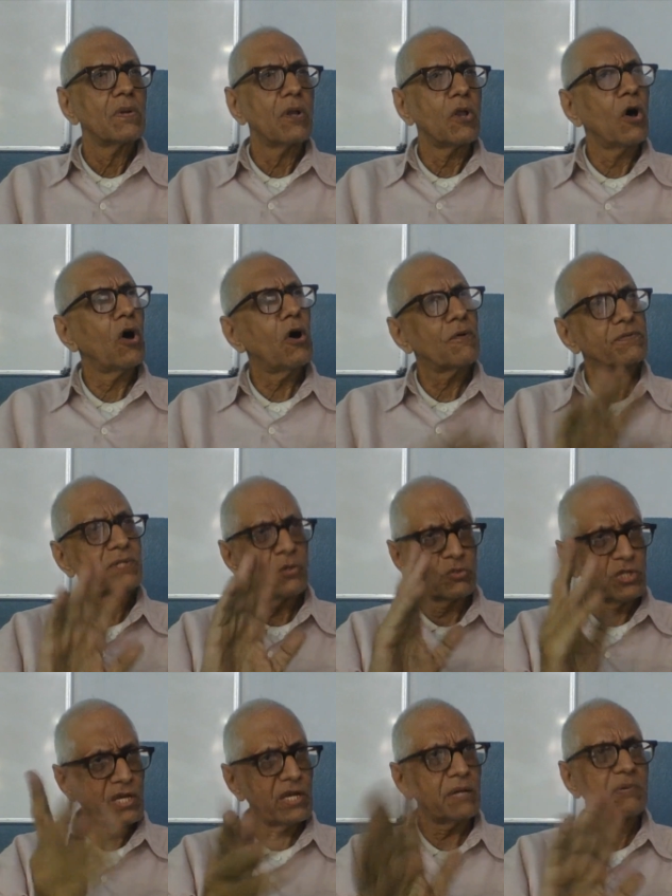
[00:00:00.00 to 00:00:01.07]
Law of
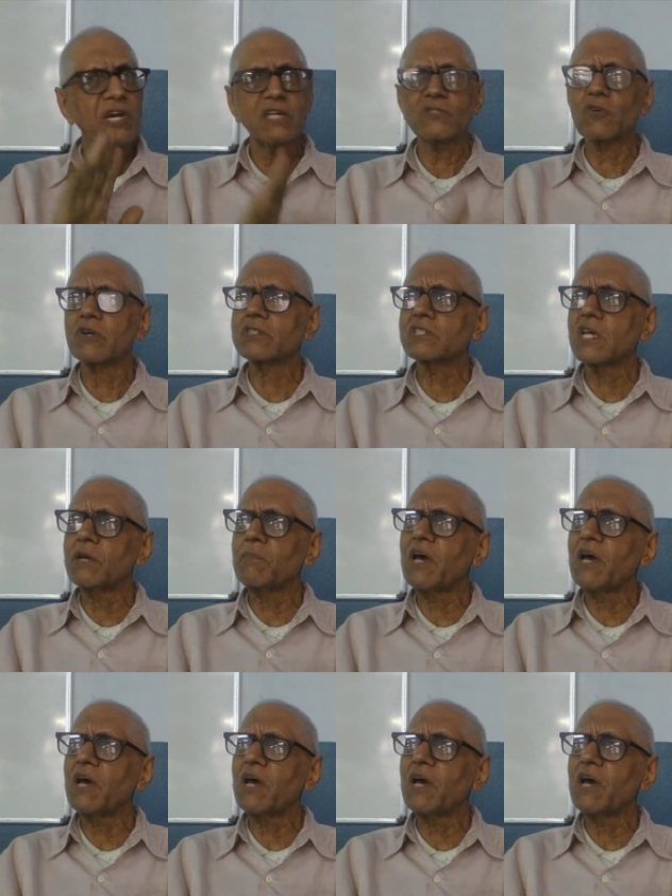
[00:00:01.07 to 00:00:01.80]
Saudi Arabia is not same